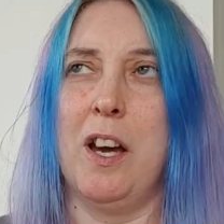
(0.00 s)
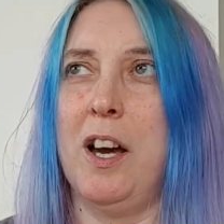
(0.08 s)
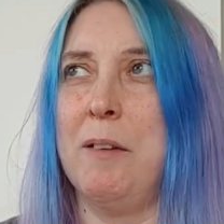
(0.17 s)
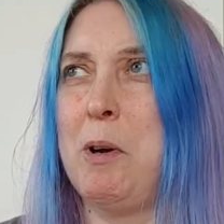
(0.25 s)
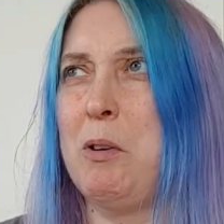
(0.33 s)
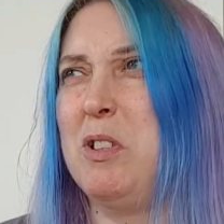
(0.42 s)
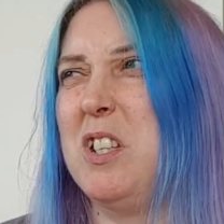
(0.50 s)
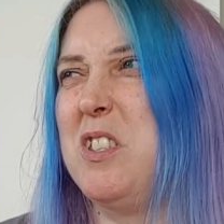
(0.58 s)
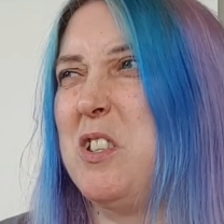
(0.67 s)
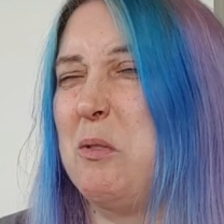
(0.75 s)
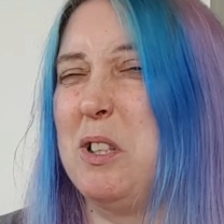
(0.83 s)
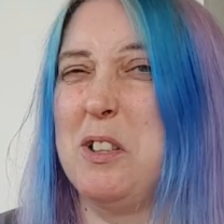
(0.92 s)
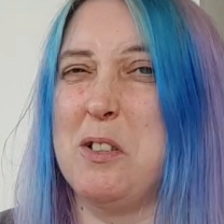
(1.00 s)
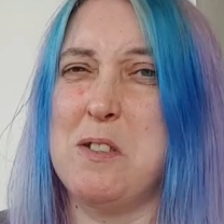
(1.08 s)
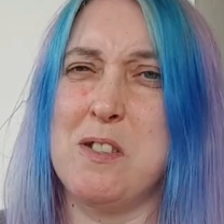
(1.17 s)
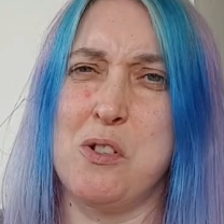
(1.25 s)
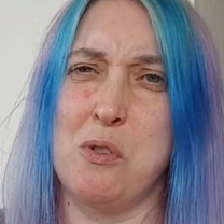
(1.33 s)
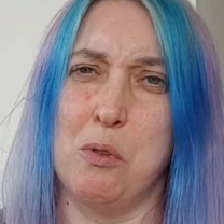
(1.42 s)
I'm only doing a
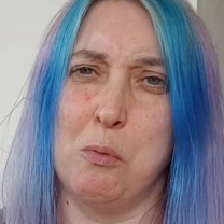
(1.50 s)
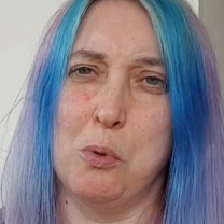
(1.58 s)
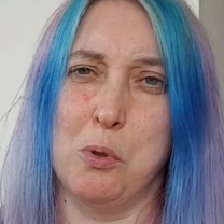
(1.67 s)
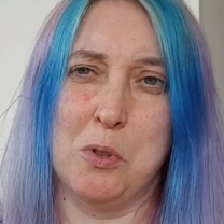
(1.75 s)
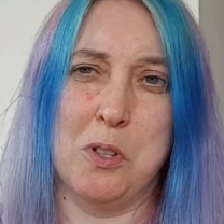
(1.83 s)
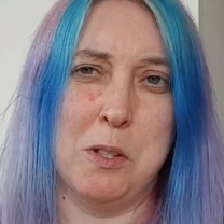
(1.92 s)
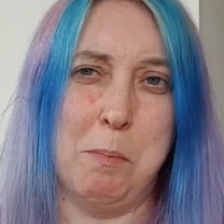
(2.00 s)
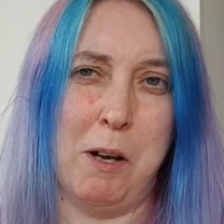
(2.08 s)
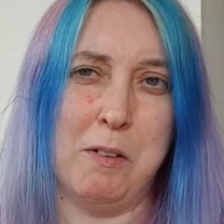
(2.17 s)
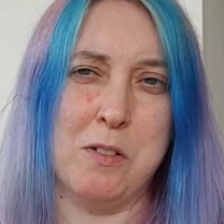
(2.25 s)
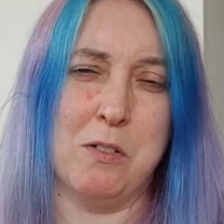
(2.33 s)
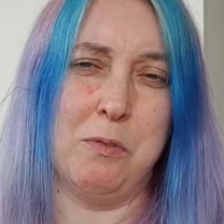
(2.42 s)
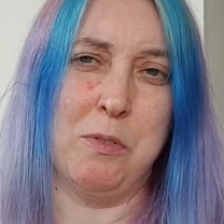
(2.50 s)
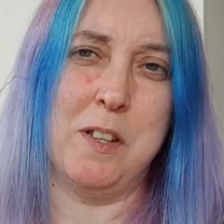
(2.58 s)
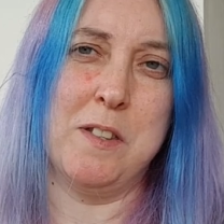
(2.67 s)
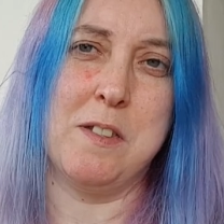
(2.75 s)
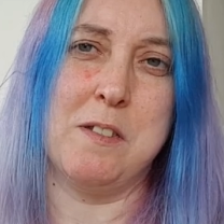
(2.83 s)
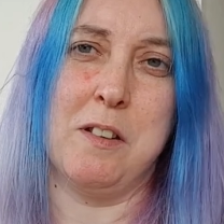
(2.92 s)
short walk to the post
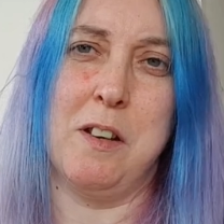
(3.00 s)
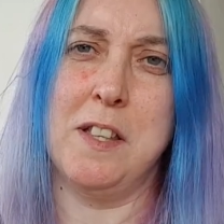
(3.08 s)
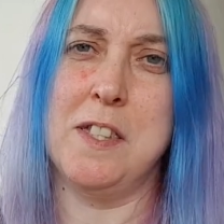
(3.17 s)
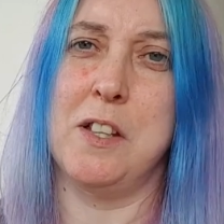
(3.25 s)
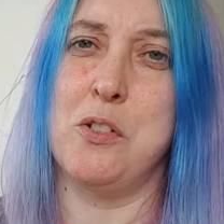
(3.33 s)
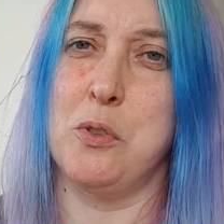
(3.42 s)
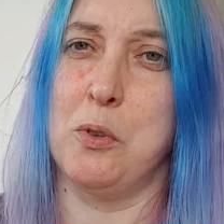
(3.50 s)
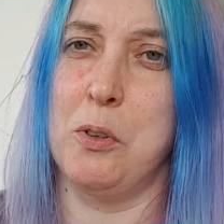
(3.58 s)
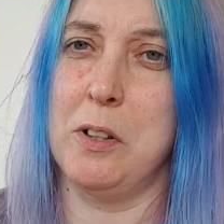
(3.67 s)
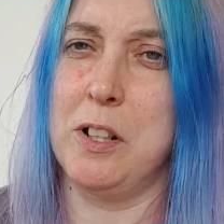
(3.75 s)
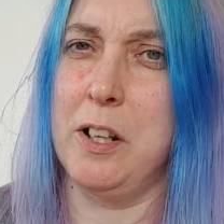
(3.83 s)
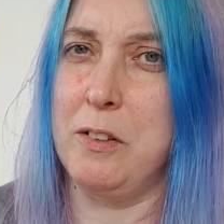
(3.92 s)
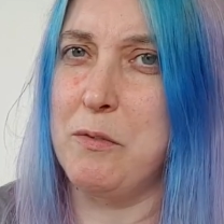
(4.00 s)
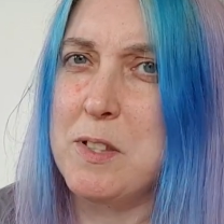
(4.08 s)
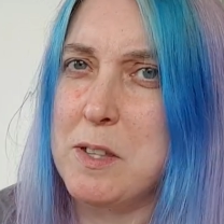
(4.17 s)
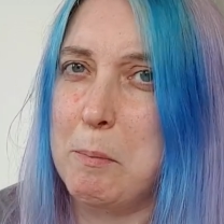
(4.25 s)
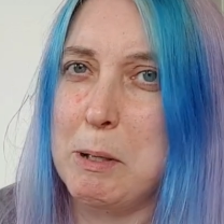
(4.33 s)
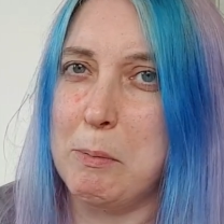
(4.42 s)
office. I say short, you know, for
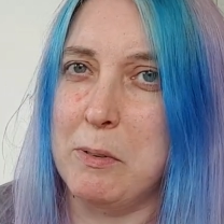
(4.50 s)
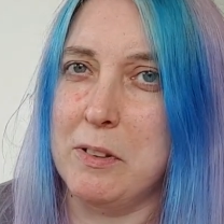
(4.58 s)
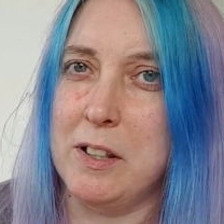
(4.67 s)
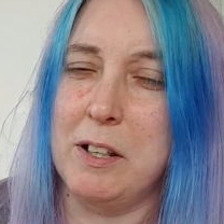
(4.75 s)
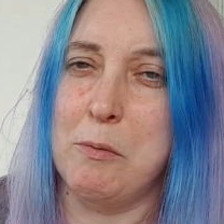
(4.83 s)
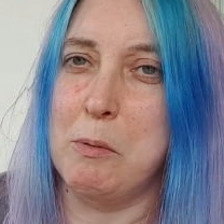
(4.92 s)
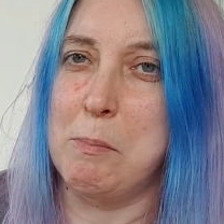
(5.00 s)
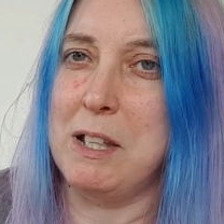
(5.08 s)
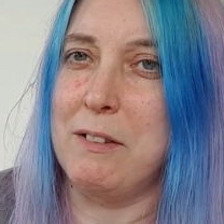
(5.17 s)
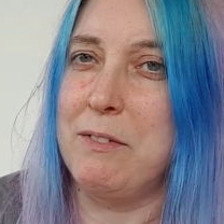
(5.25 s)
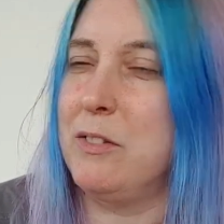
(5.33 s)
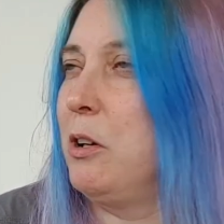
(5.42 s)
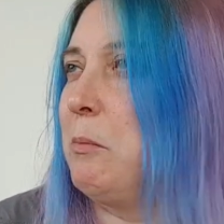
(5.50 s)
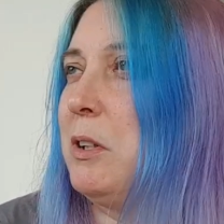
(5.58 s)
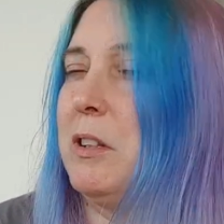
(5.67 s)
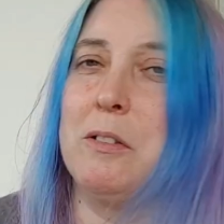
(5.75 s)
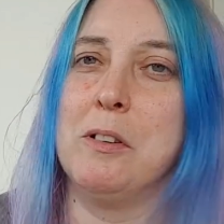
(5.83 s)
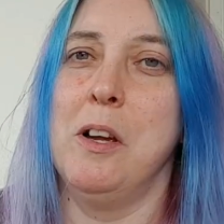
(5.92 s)
some people it would be
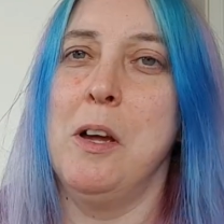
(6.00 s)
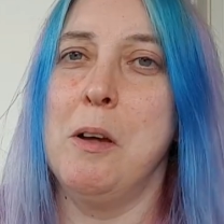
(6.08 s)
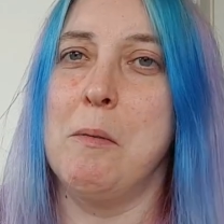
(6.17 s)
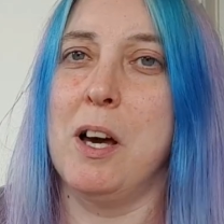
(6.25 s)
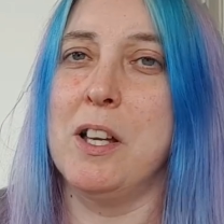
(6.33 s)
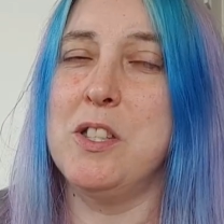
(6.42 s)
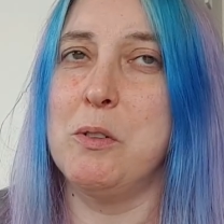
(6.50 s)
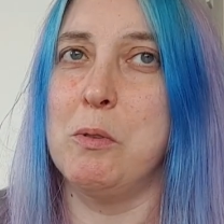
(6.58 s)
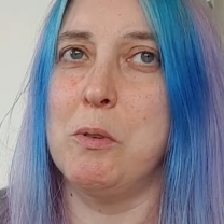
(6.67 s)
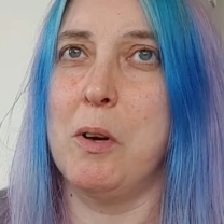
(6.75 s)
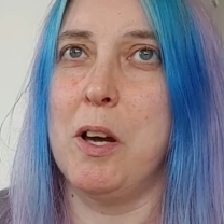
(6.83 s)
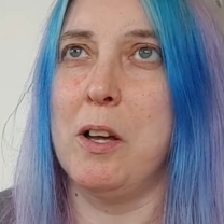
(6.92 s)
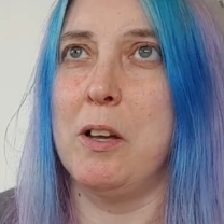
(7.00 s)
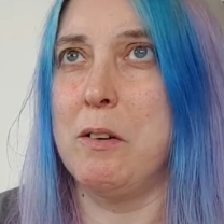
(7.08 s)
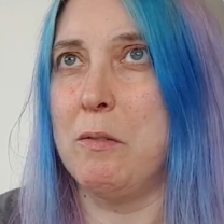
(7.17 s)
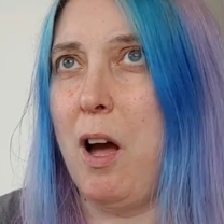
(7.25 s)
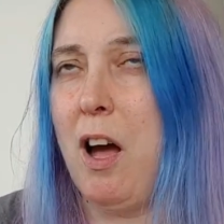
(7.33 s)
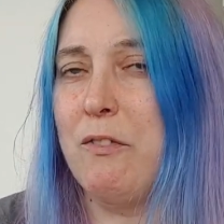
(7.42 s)
phenomenal. I do
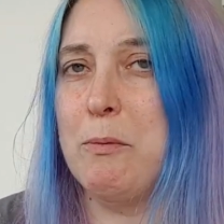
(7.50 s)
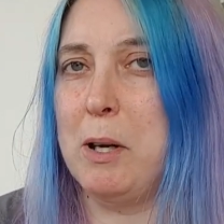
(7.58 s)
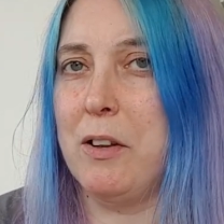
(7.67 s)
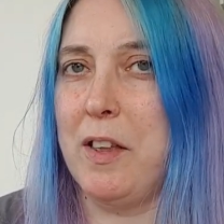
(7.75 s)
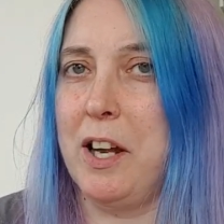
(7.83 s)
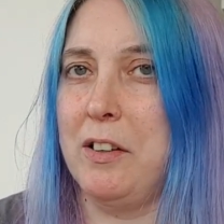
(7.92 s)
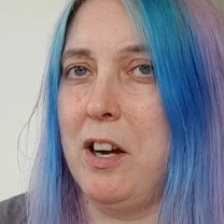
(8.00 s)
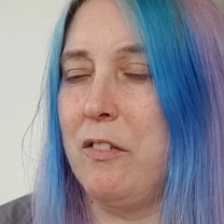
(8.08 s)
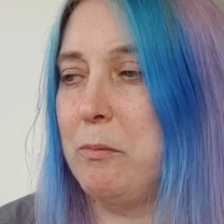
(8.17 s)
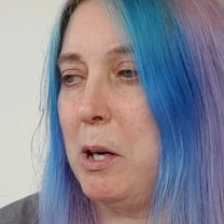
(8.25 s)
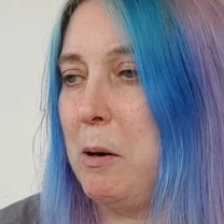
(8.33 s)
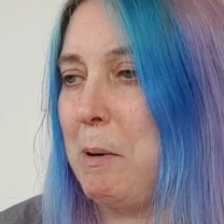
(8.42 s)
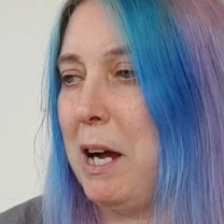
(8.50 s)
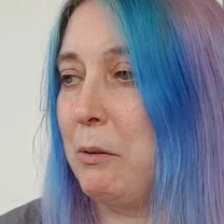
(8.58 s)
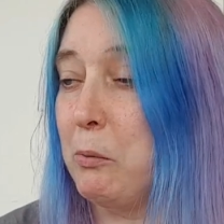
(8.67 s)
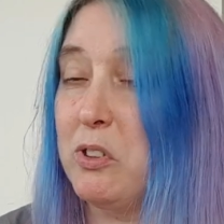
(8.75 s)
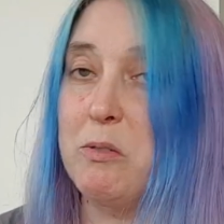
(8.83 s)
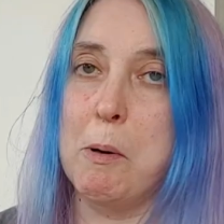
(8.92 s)
a half a mile there and half a mile back
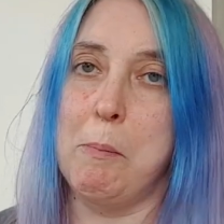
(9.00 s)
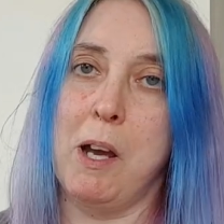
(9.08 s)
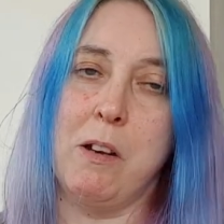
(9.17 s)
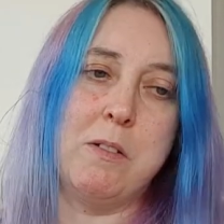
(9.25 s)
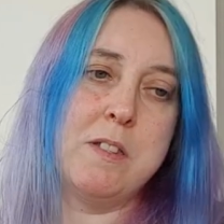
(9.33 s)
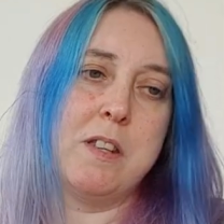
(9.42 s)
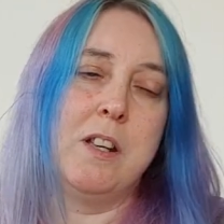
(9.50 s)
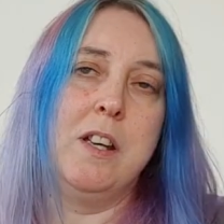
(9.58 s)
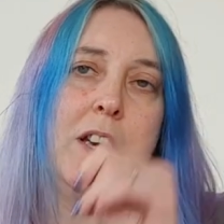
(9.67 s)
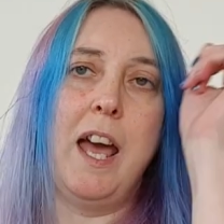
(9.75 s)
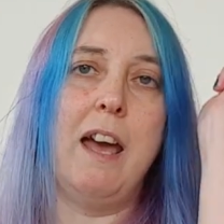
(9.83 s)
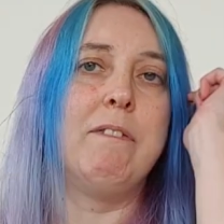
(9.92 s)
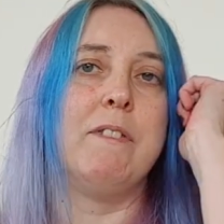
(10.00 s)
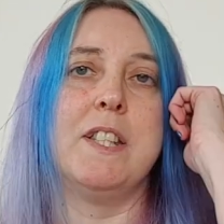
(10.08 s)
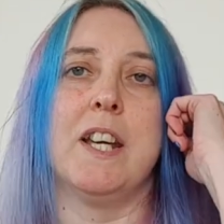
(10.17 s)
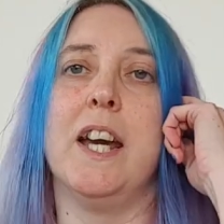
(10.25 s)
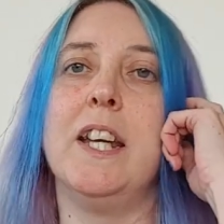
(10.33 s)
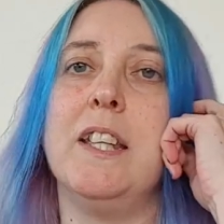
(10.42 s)
with my post every
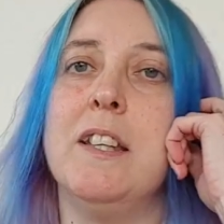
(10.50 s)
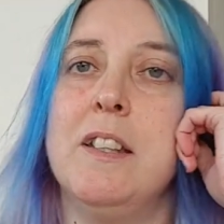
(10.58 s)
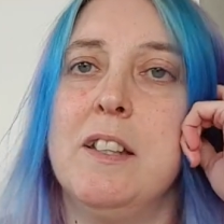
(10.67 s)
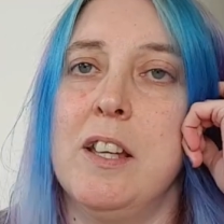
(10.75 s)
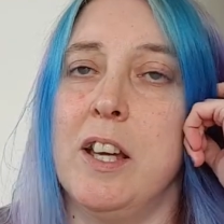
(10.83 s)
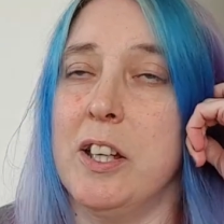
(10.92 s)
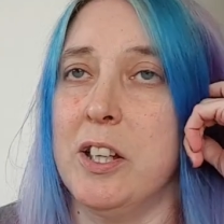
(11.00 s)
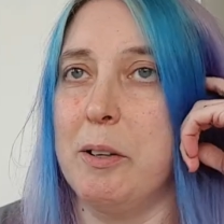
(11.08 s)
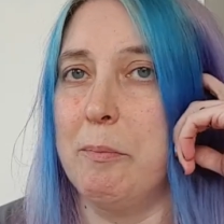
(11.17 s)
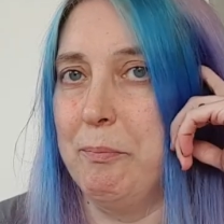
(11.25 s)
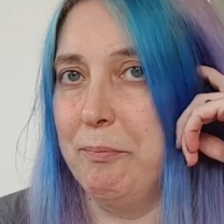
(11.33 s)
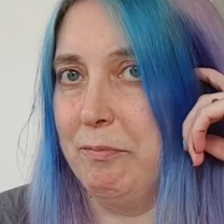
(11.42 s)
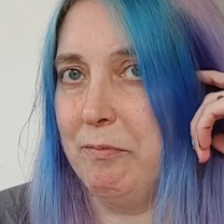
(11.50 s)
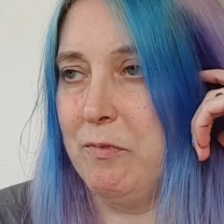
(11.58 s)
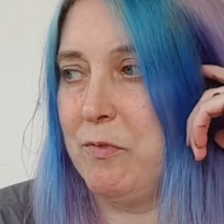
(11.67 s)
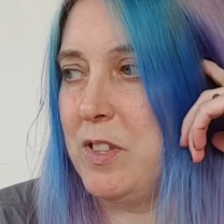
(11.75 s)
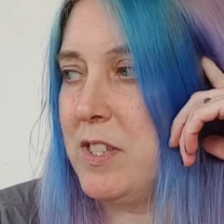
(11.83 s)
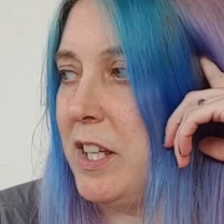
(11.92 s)
day for
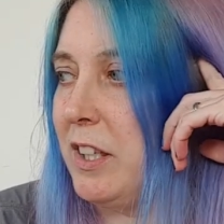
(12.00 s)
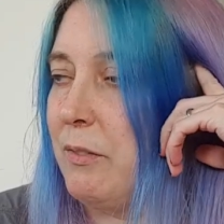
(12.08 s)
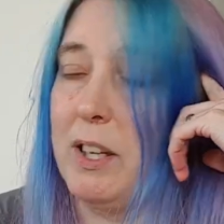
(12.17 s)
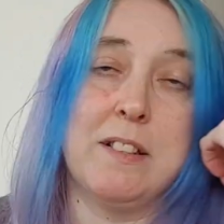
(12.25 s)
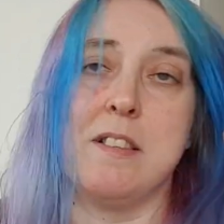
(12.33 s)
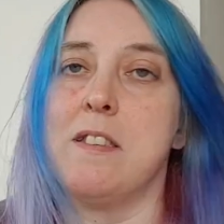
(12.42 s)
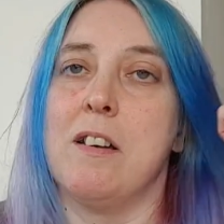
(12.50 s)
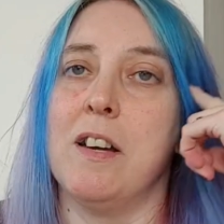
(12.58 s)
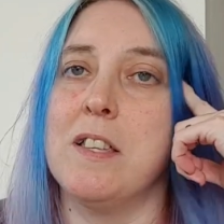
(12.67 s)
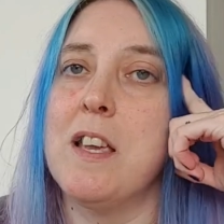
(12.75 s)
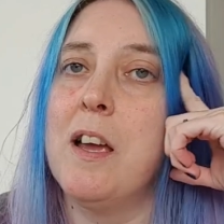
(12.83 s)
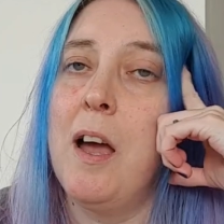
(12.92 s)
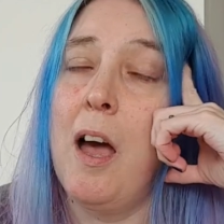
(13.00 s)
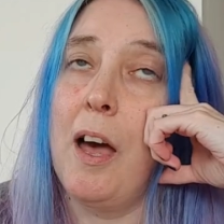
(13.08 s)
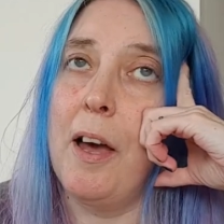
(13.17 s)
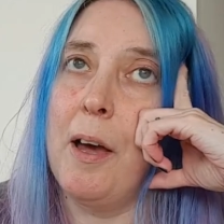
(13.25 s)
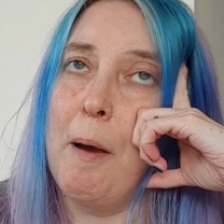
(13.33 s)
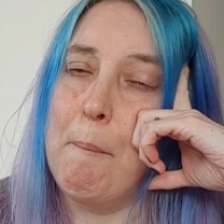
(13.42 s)
the sake of exercise.
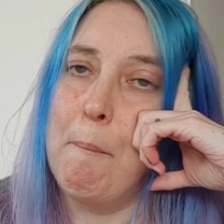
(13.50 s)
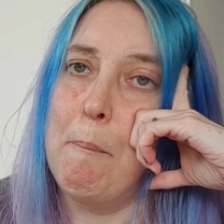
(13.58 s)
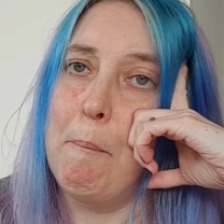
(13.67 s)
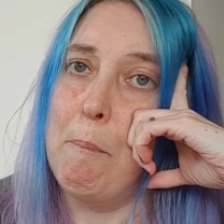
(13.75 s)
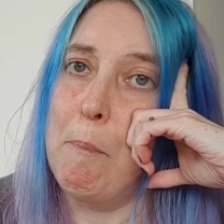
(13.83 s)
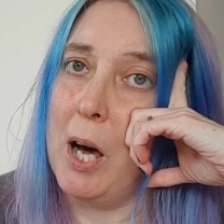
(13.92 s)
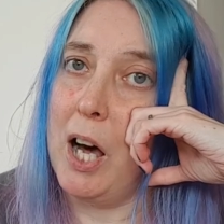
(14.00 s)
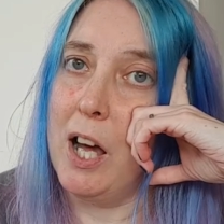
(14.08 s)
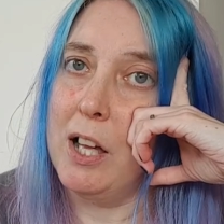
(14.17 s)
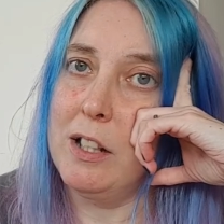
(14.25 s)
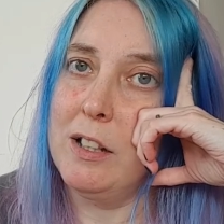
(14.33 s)
But